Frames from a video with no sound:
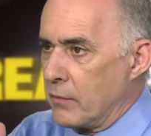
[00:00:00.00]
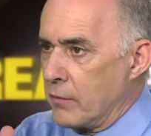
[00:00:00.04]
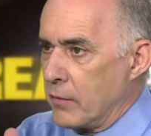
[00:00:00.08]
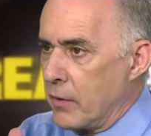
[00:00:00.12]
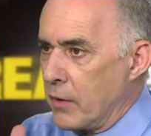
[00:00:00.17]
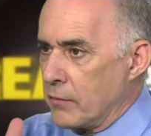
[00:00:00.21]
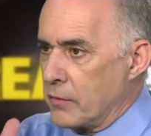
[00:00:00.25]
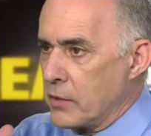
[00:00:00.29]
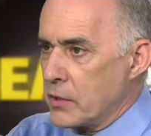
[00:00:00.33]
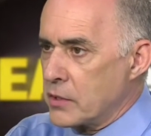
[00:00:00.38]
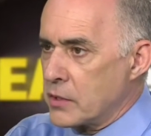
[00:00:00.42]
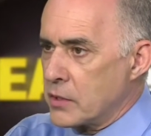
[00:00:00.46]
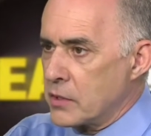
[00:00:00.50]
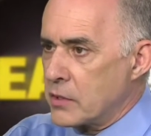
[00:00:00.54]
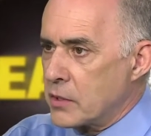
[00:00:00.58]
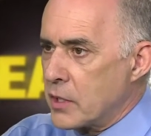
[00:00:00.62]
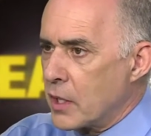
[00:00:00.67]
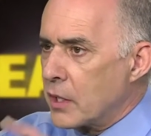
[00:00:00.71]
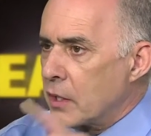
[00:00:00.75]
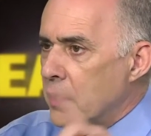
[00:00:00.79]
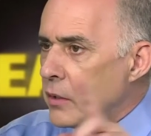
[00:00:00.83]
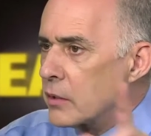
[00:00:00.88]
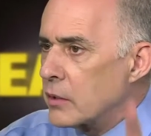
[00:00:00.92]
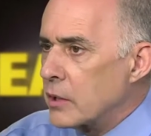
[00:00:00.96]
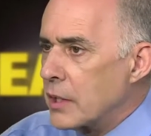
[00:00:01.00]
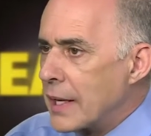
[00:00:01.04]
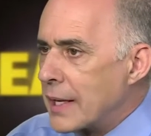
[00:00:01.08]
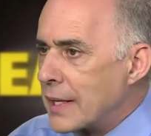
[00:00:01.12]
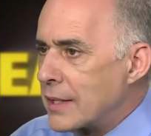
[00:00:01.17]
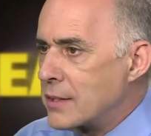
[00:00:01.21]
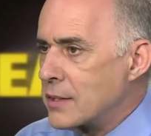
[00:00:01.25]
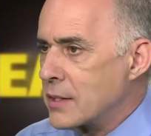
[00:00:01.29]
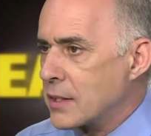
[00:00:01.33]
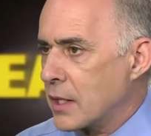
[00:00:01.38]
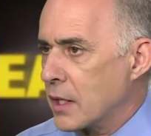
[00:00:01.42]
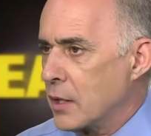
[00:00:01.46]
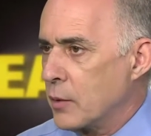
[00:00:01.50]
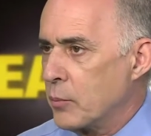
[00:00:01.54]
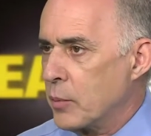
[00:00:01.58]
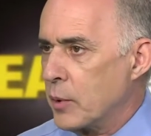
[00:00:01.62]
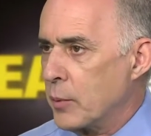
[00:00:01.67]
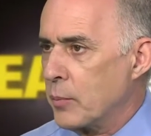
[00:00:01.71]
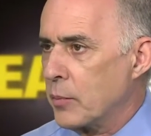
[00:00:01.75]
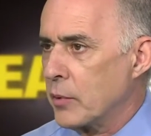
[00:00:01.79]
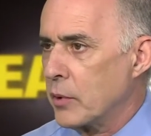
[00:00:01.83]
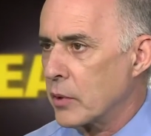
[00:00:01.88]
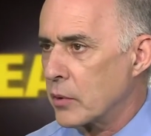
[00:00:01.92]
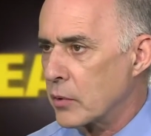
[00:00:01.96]
of this entire landscape
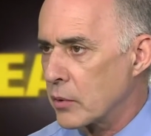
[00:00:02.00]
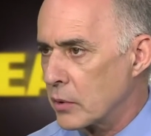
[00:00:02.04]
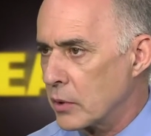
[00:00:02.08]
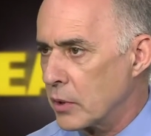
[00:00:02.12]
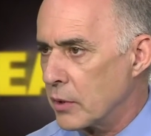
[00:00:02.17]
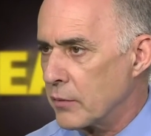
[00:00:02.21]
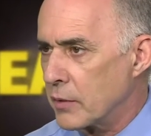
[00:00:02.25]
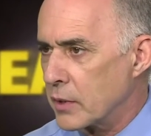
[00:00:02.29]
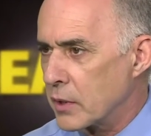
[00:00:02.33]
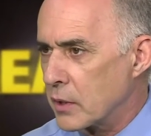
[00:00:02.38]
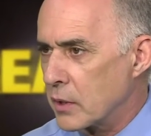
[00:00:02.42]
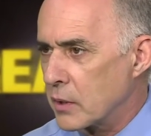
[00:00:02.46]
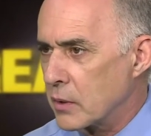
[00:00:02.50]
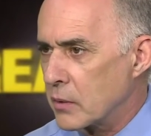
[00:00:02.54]
people are living in.